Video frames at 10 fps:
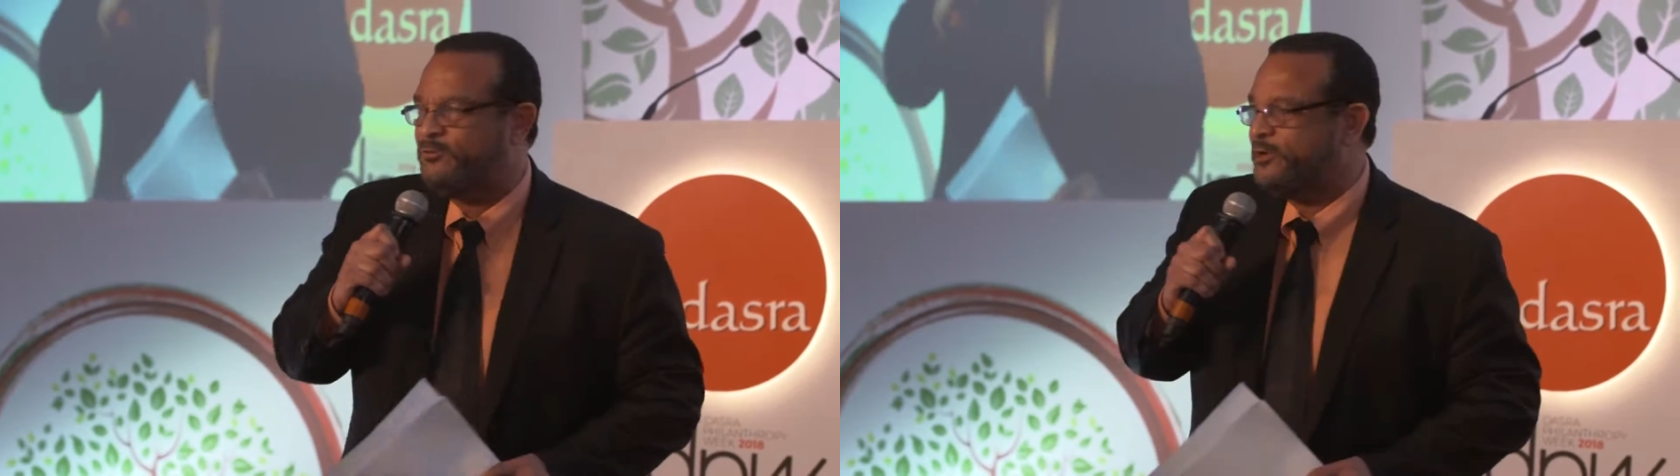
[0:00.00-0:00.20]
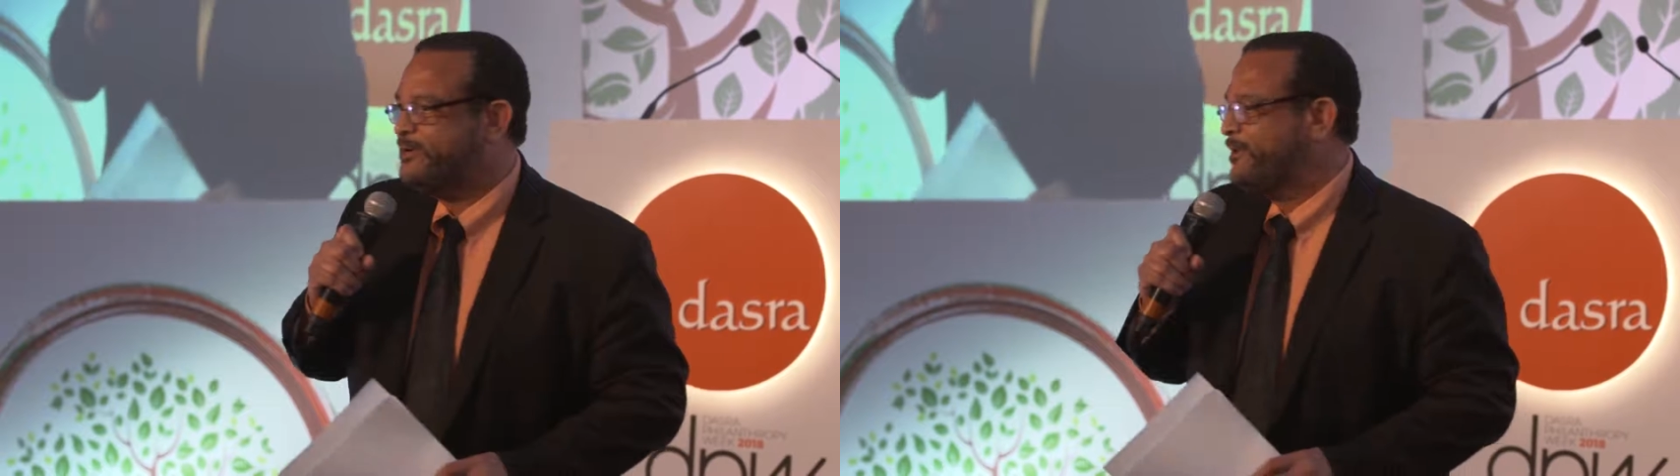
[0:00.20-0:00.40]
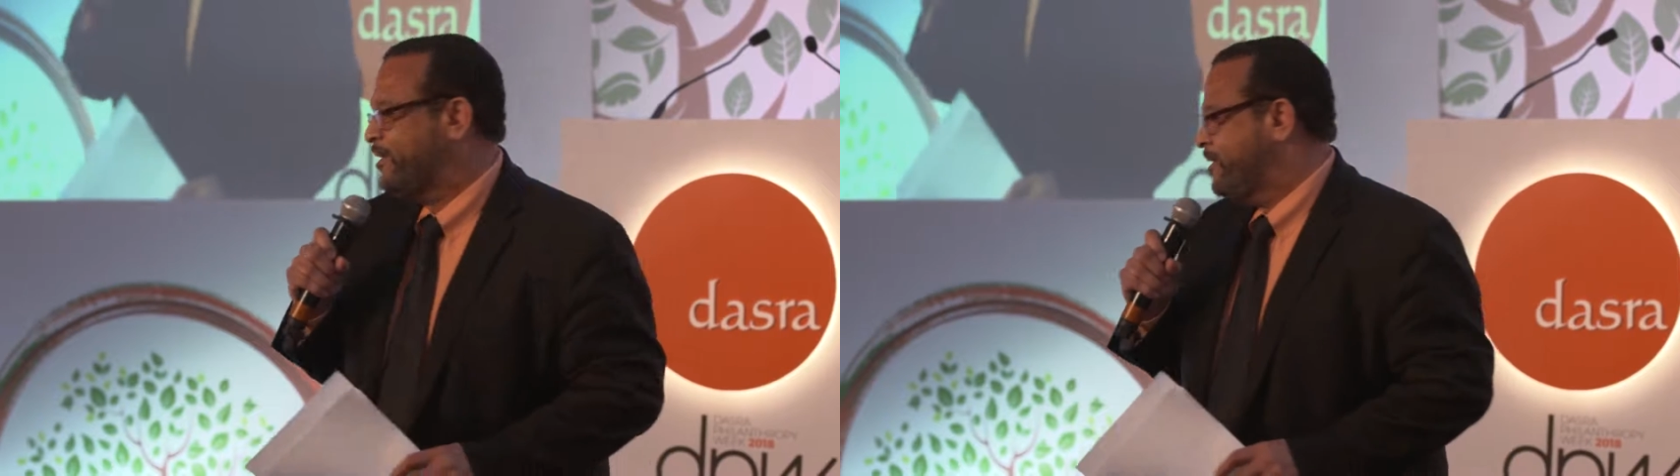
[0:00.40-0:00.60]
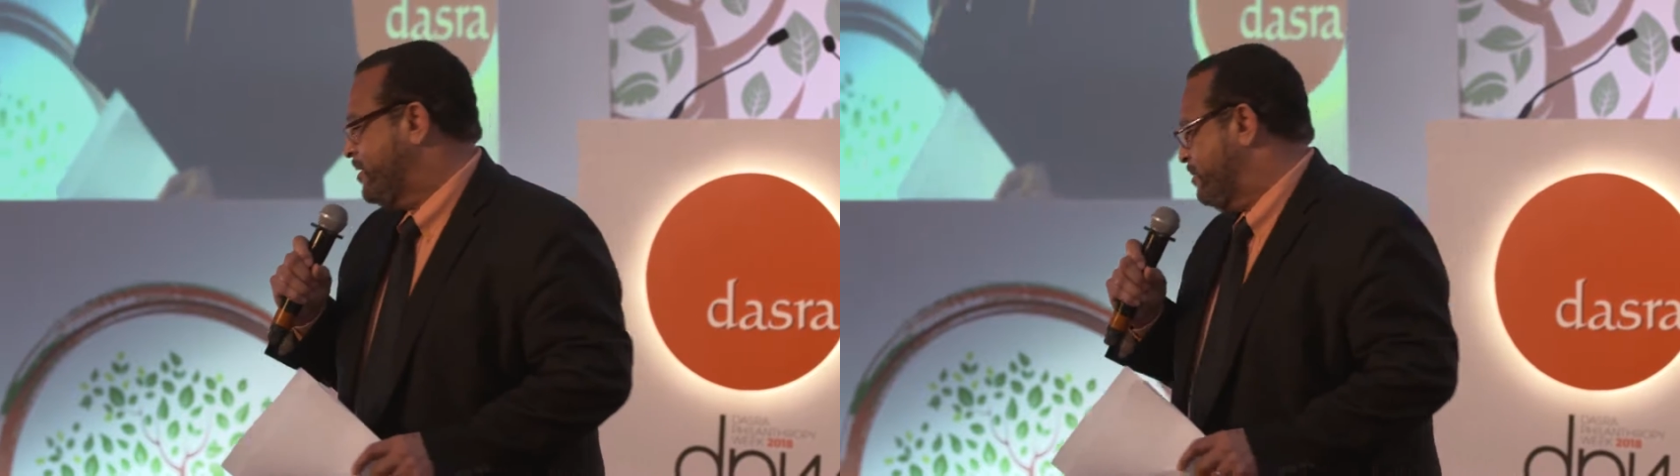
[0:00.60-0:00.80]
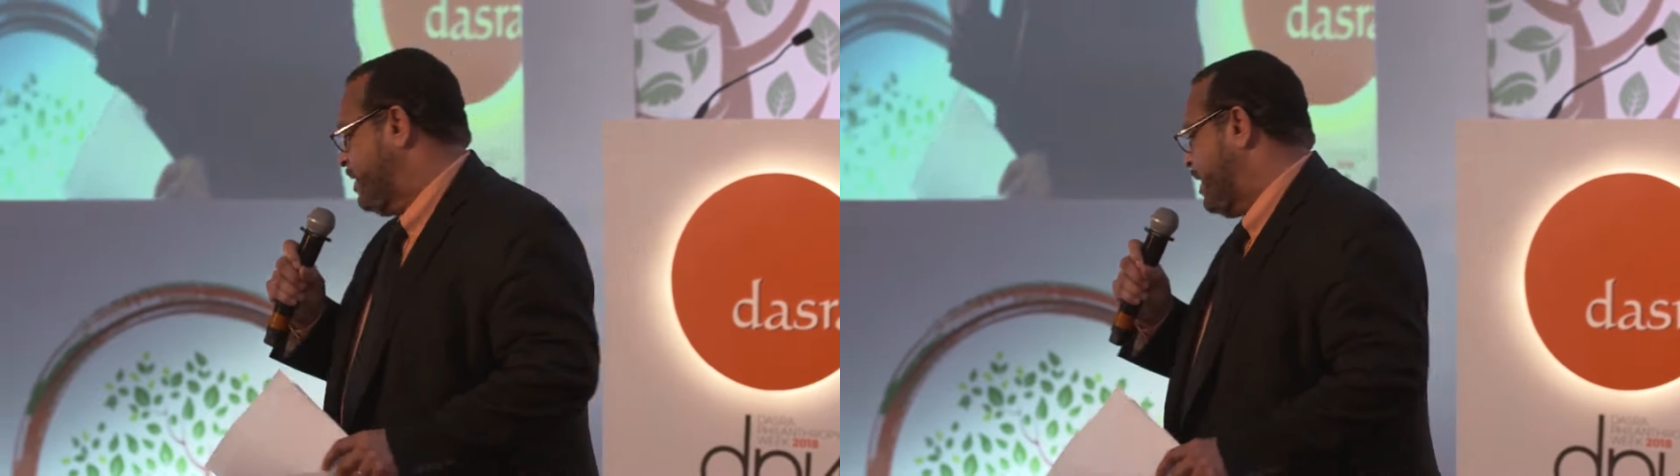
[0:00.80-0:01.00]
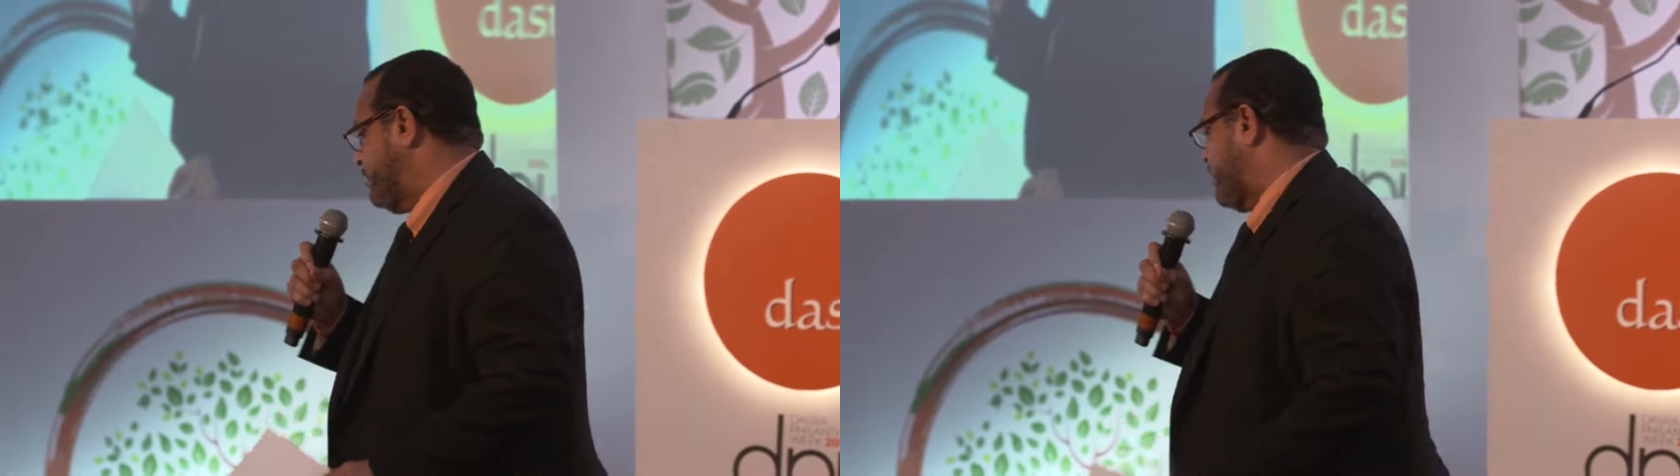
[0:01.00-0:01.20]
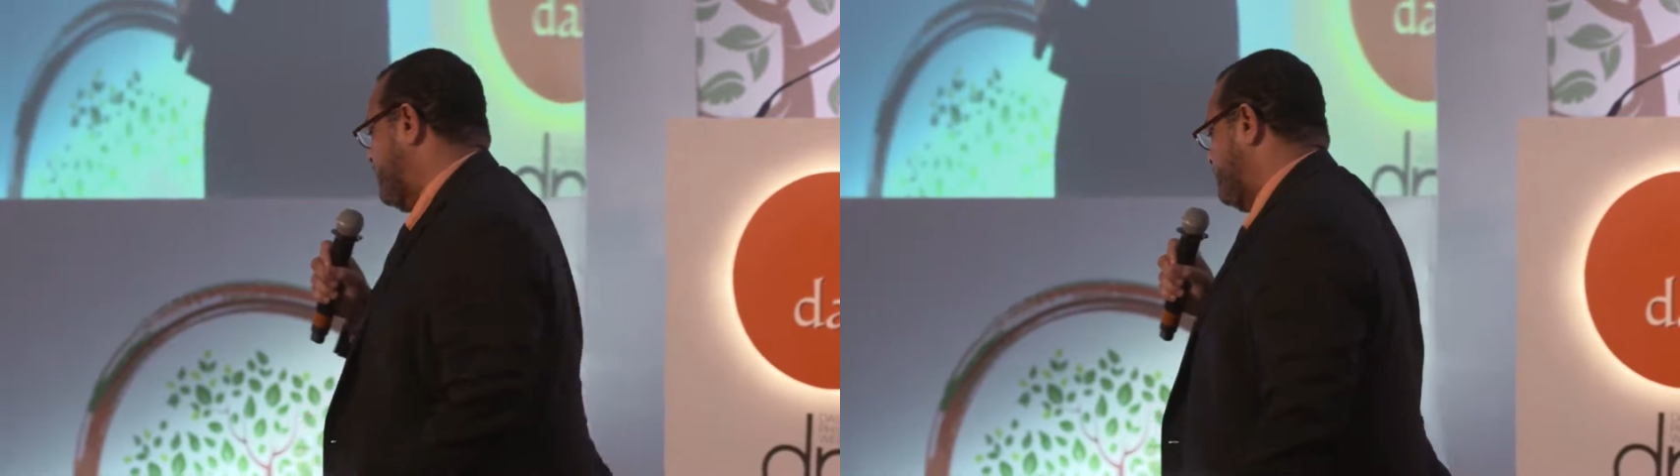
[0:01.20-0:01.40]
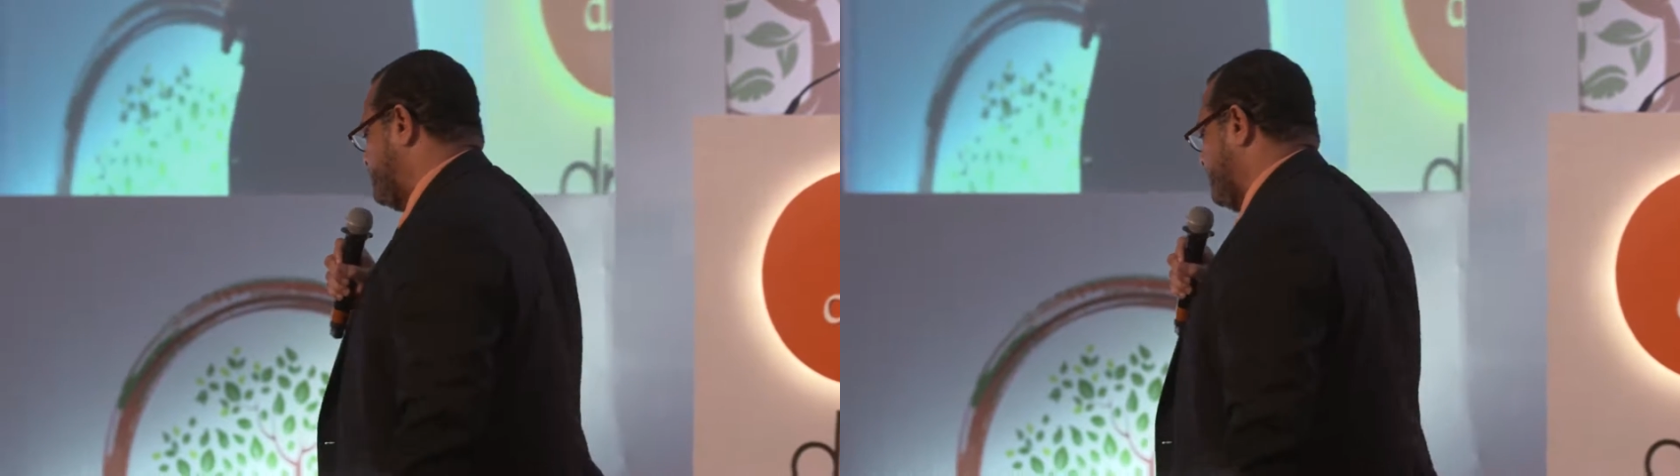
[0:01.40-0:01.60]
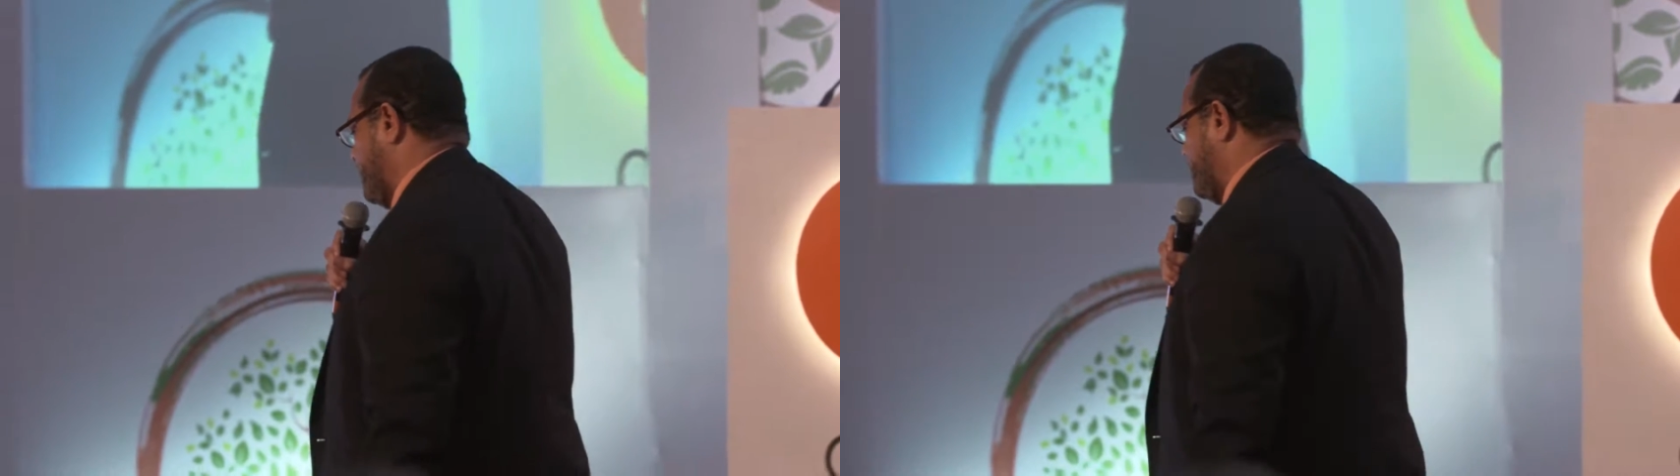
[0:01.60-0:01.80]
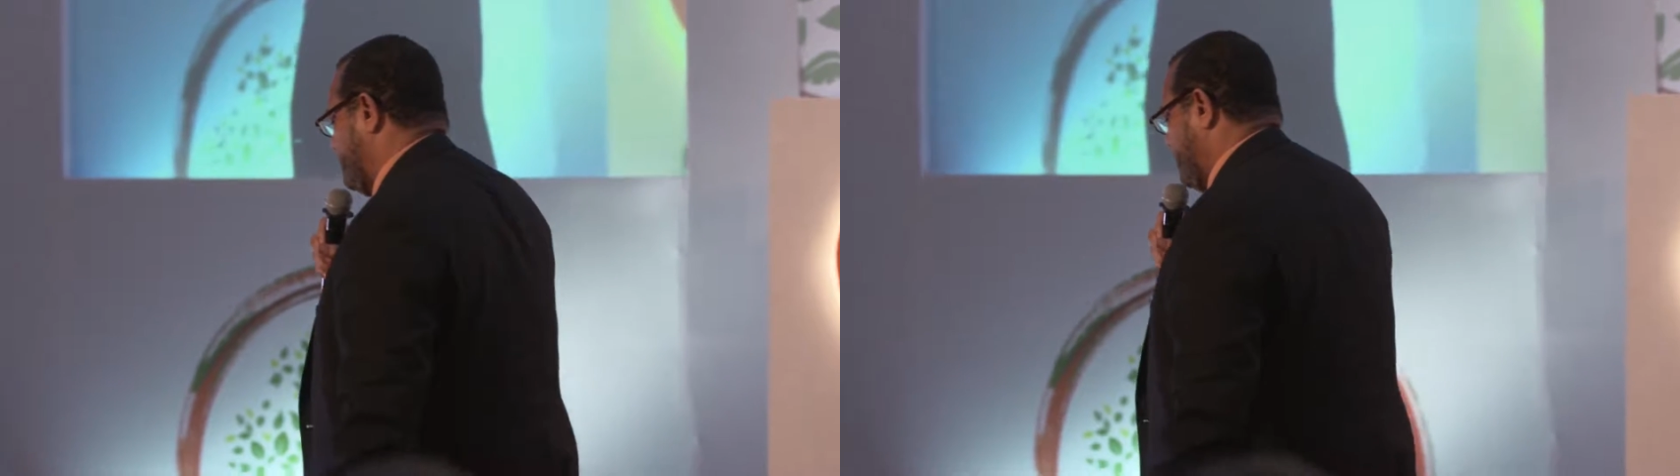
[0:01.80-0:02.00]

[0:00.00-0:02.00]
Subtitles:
what Mahatma Gandhi said